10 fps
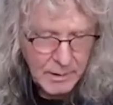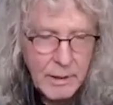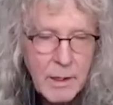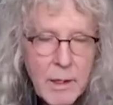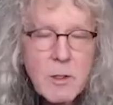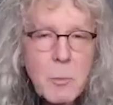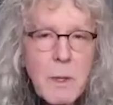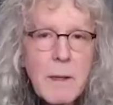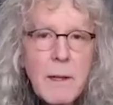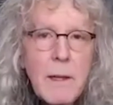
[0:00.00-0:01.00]
It's
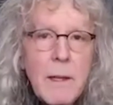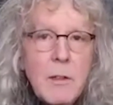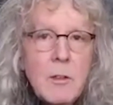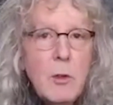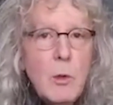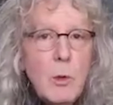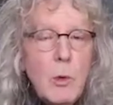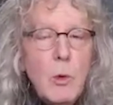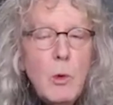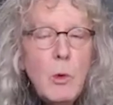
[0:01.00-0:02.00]
been a too
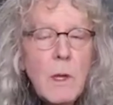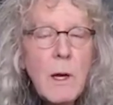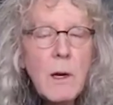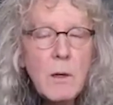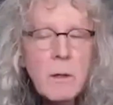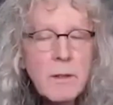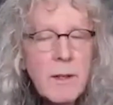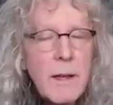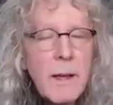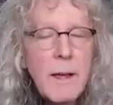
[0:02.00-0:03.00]
long
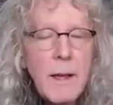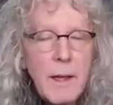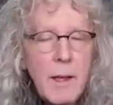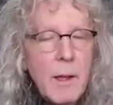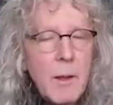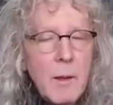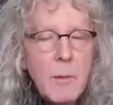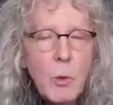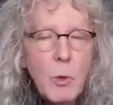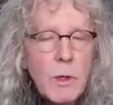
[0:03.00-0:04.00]

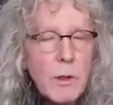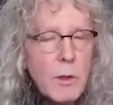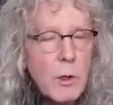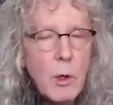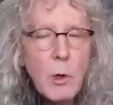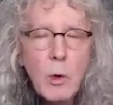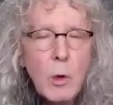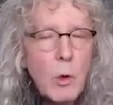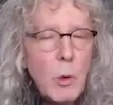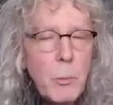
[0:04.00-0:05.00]
time with
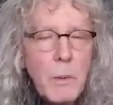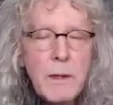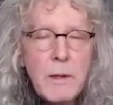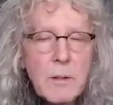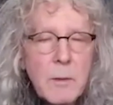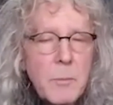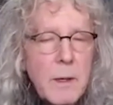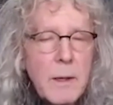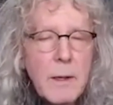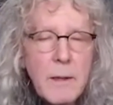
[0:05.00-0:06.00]
no peace of
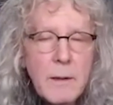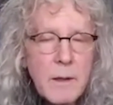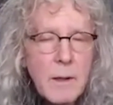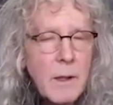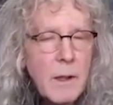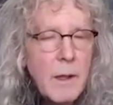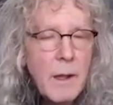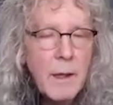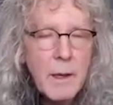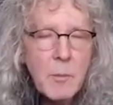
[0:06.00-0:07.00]
mind,
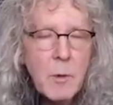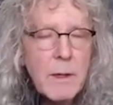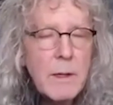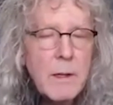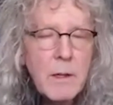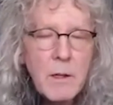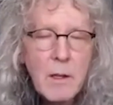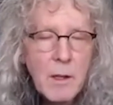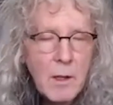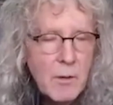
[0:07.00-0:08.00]
and I'm ready
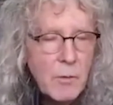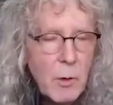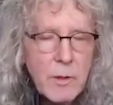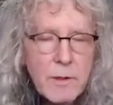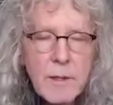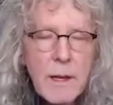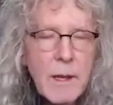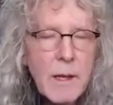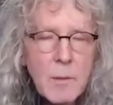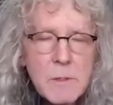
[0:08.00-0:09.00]
for the
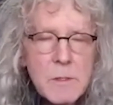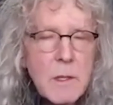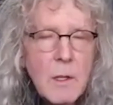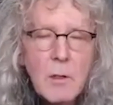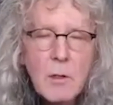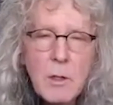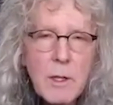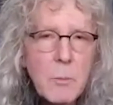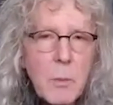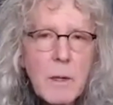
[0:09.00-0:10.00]
times to
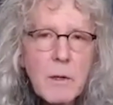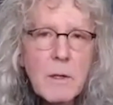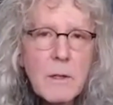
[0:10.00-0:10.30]
get better.